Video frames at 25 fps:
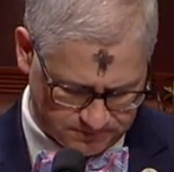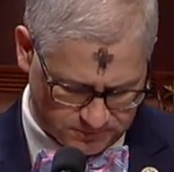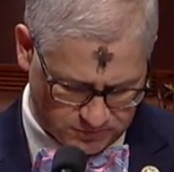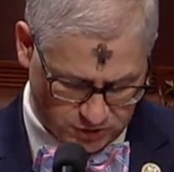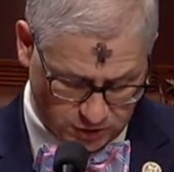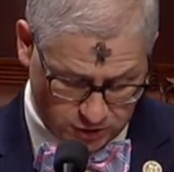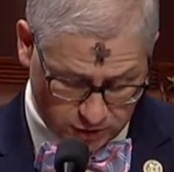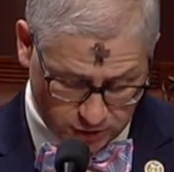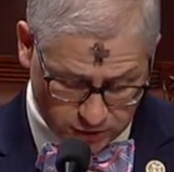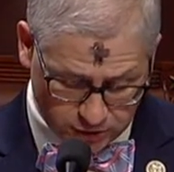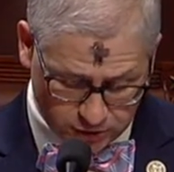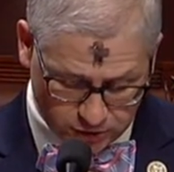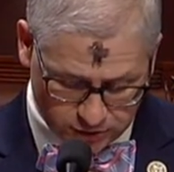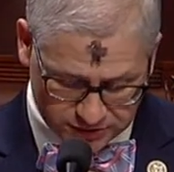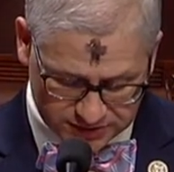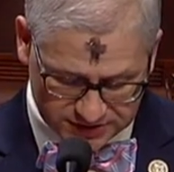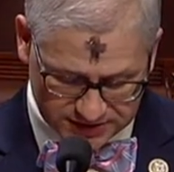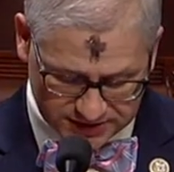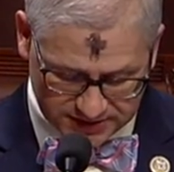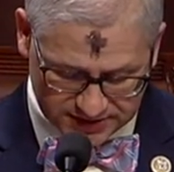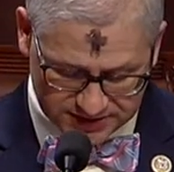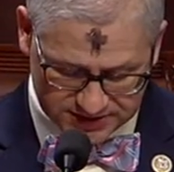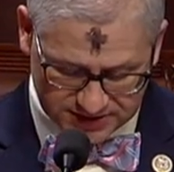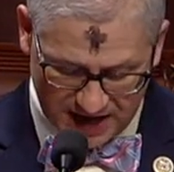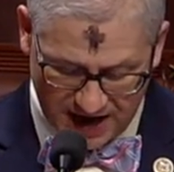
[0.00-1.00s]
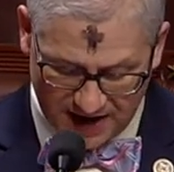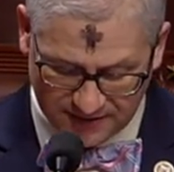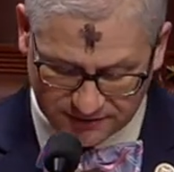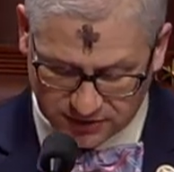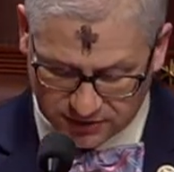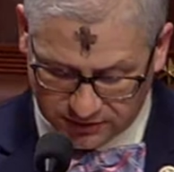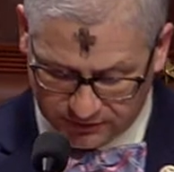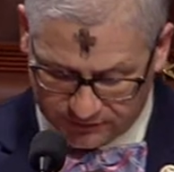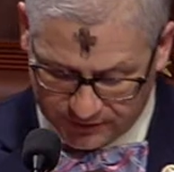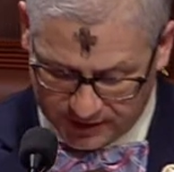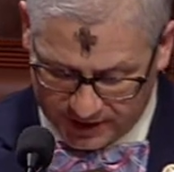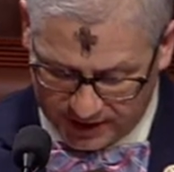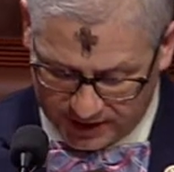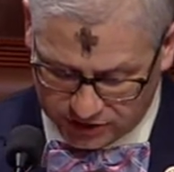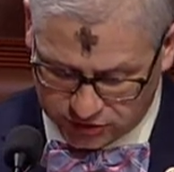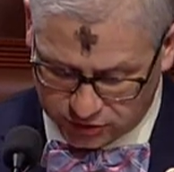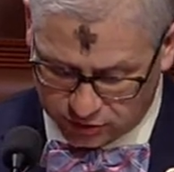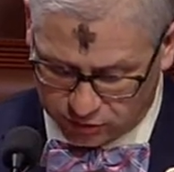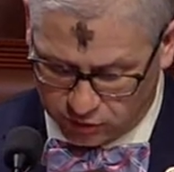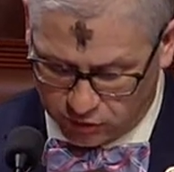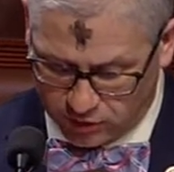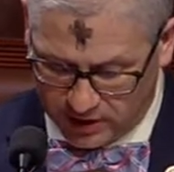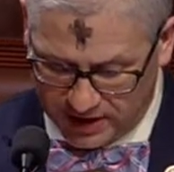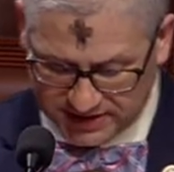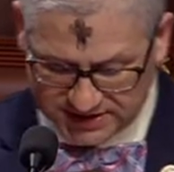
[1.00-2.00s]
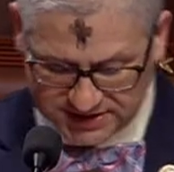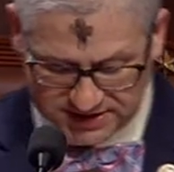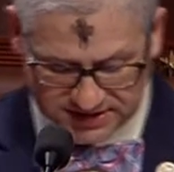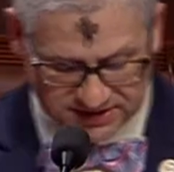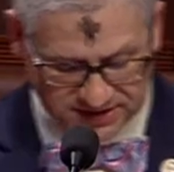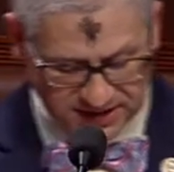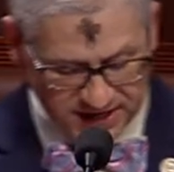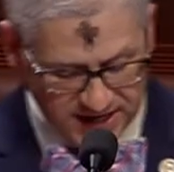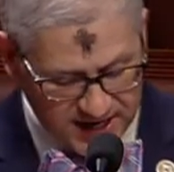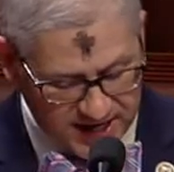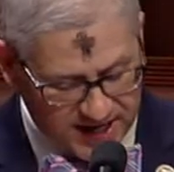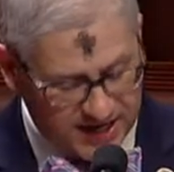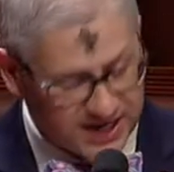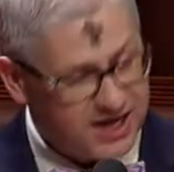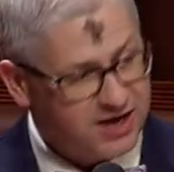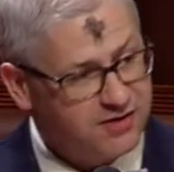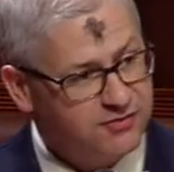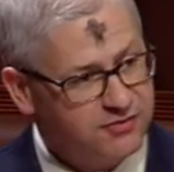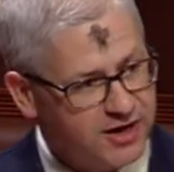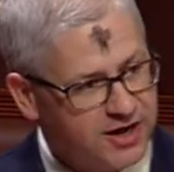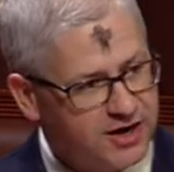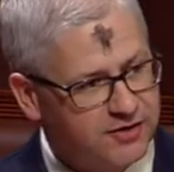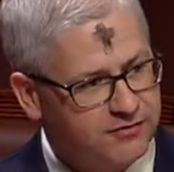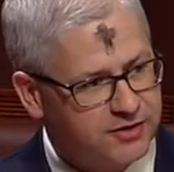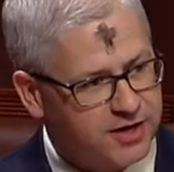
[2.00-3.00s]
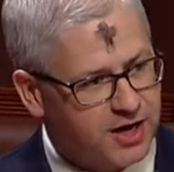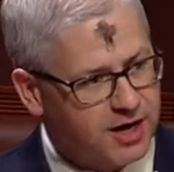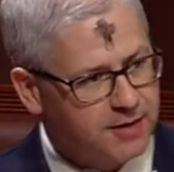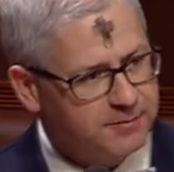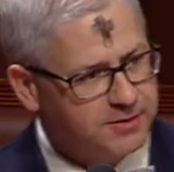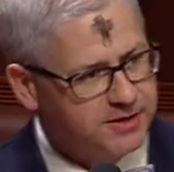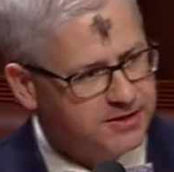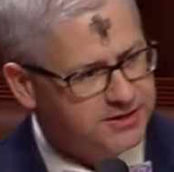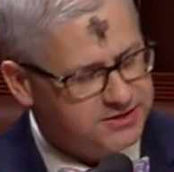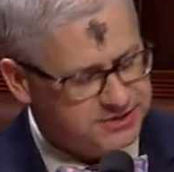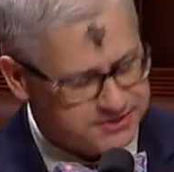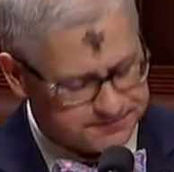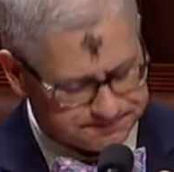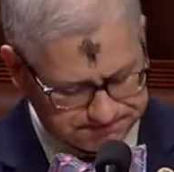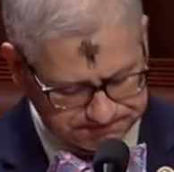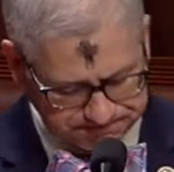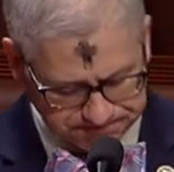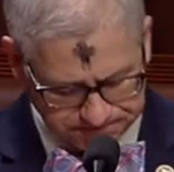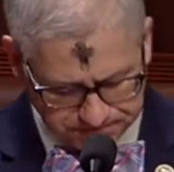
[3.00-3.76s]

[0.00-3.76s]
The good news is, after the financial crisis, innovative companies